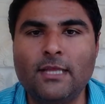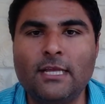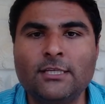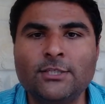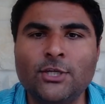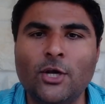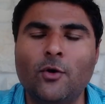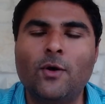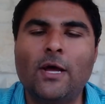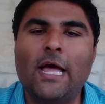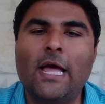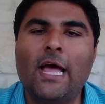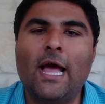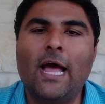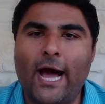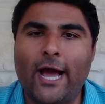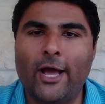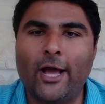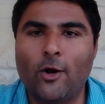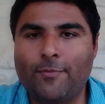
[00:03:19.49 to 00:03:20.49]
So
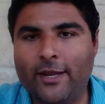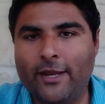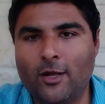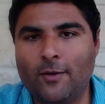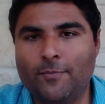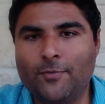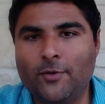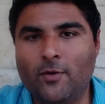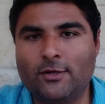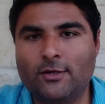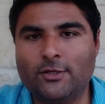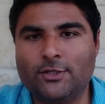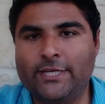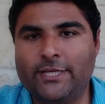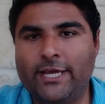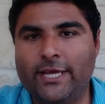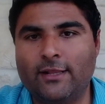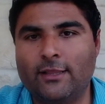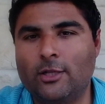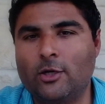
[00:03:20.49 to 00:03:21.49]
I hope that helped you
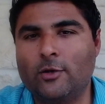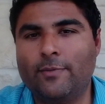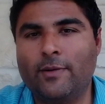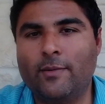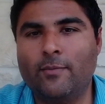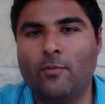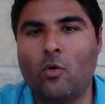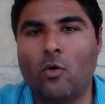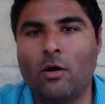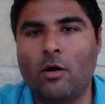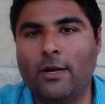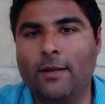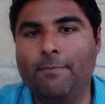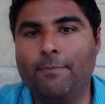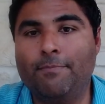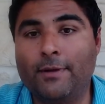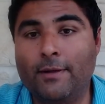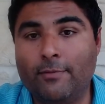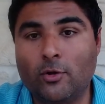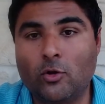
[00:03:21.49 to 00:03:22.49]
understand a little bit more on a
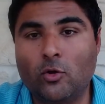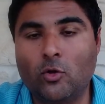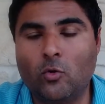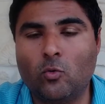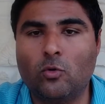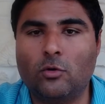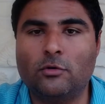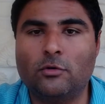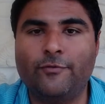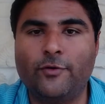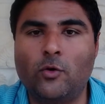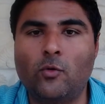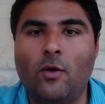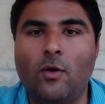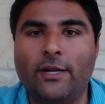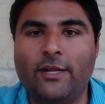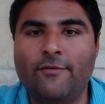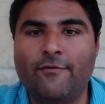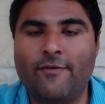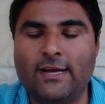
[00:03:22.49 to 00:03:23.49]
biblical worldview
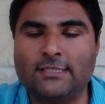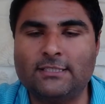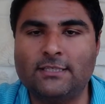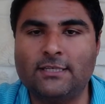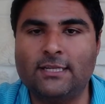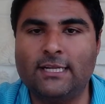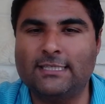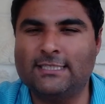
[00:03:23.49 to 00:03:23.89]
on investing.